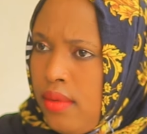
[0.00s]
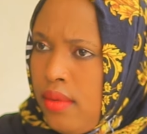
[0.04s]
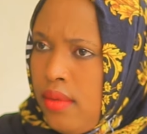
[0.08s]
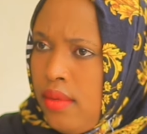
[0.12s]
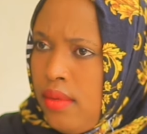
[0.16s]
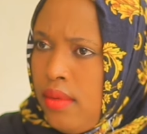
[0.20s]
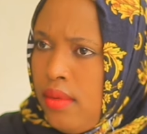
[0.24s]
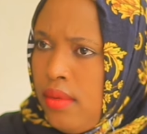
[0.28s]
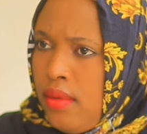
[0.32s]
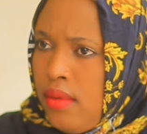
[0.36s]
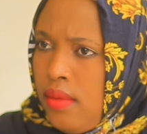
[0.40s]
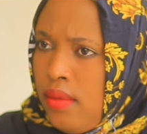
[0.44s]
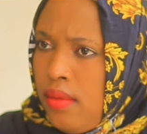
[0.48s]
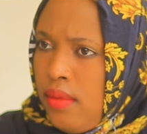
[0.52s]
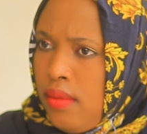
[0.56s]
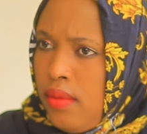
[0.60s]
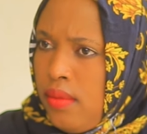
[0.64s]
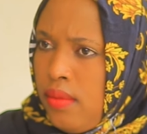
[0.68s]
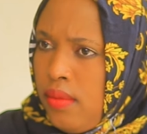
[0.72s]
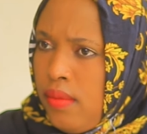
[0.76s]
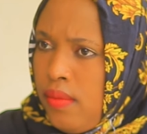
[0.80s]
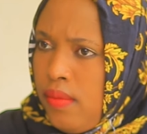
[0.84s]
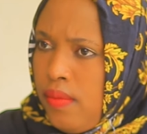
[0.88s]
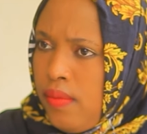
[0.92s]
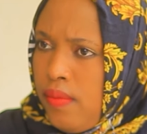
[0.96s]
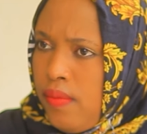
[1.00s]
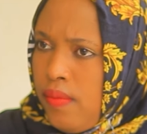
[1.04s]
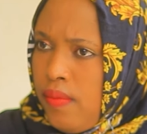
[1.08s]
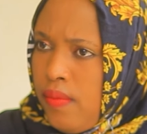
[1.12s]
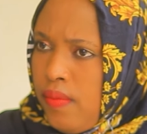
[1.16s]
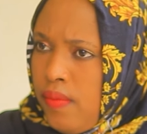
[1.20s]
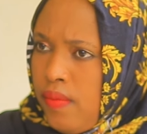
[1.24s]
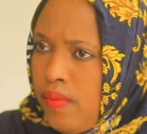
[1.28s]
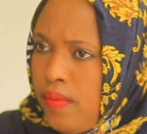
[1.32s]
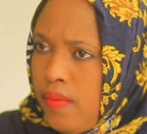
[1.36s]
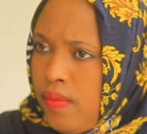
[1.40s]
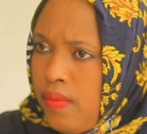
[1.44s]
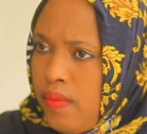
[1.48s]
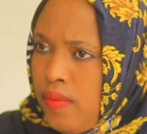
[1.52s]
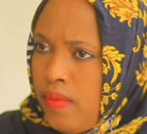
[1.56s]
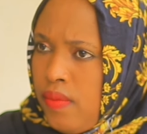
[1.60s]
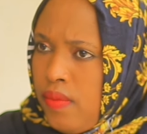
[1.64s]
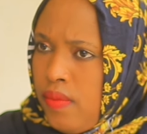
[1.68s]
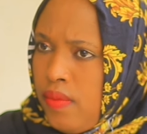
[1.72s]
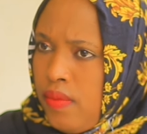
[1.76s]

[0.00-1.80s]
Nothing is said.